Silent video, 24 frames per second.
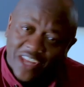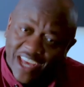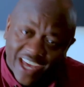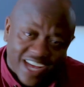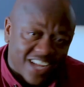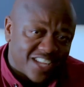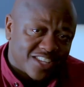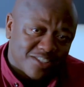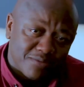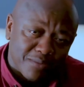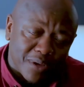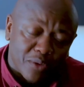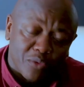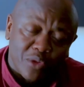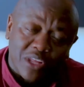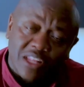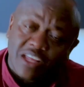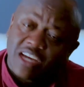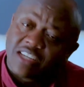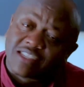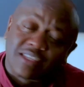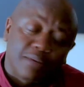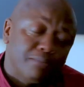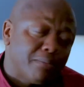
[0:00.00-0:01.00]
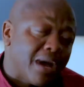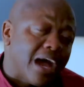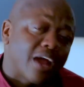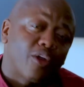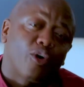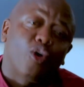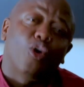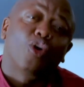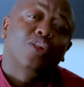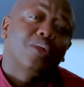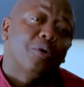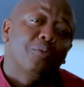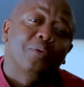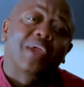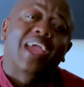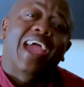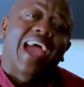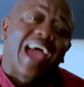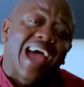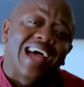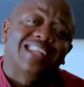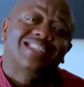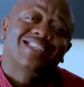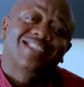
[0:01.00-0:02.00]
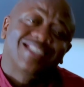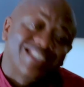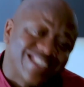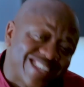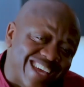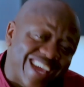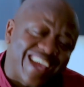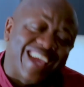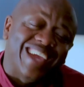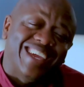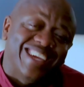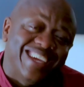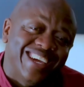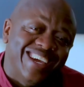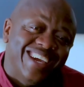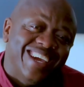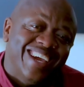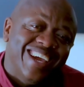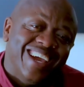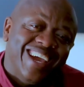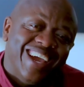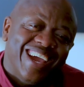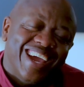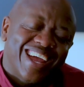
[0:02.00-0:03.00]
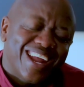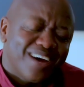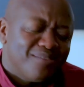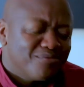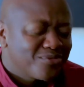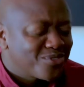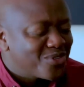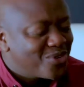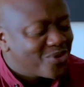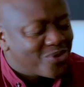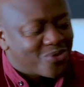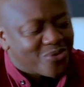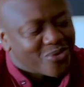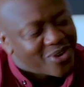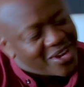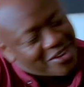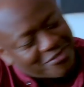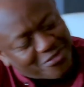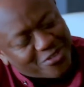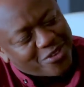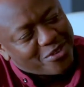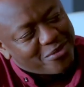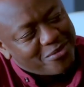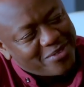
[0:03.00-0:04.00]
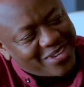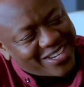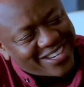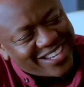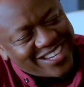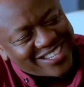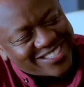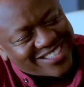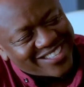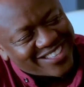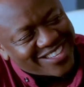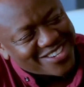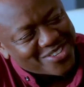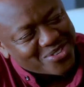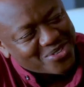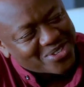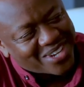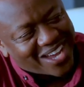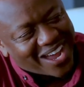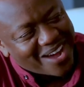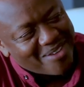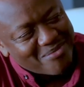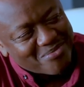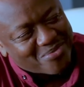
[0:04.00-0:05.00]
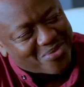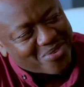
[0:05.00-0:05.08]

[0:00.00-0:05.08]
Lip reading: else. Man, that's about all that we had today. And I'm so grateful, man, Esther, that you would come